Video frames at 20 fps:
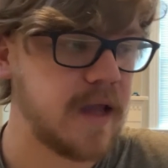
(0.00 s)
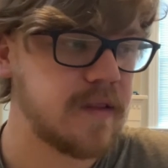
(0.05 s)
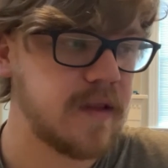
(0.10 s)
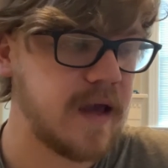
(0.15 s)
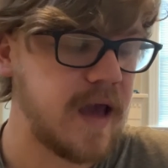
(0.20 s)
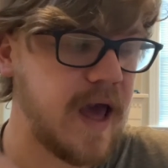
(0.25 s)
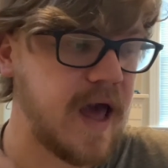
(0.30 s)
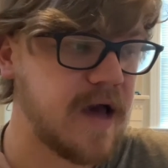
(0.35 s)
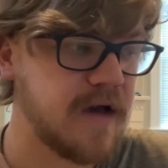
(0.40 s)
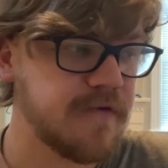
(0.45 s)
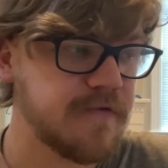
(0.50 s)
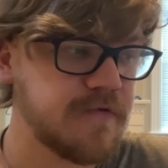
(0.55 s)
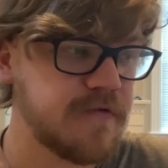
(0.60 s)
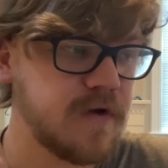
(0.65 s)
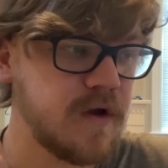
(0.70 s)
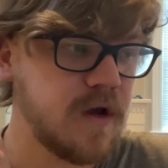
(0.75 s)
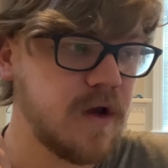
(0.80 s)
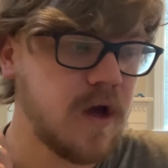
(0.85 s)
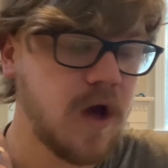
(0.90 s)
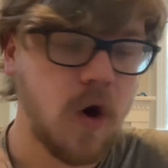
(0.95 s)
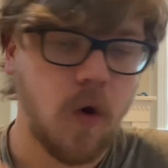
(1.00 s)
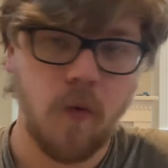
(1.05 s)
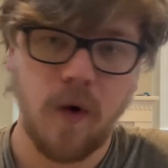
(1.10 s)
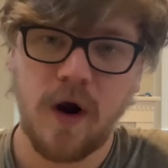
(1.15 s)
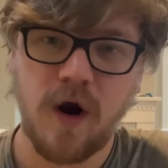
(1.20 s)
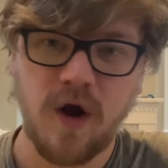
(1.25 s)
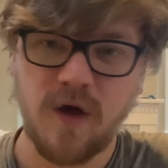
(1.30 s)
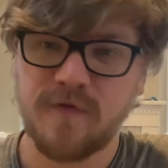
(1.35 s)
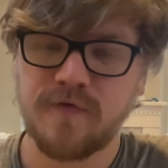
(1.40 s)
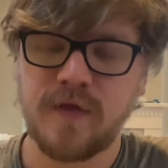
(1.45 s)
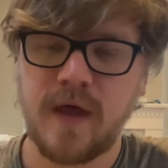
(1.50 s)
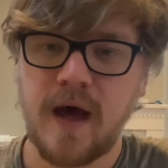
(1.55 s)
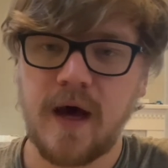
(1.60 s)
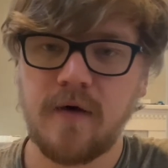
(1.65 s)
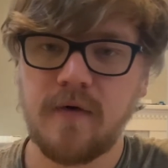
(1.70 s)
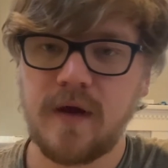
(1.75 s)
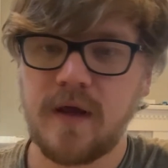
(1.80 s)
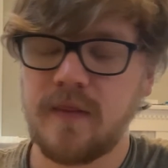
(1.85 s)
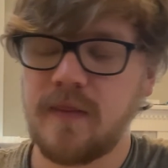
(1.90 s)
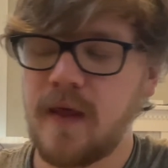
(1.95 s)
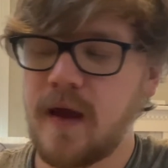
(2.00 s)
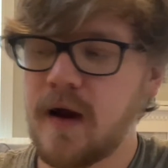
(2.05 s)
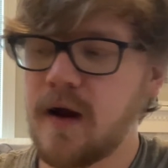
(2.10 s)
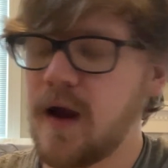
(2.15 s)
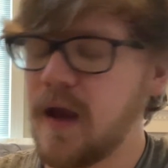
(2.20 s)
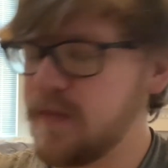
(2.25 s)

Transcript: And they have Where Art Thou in there.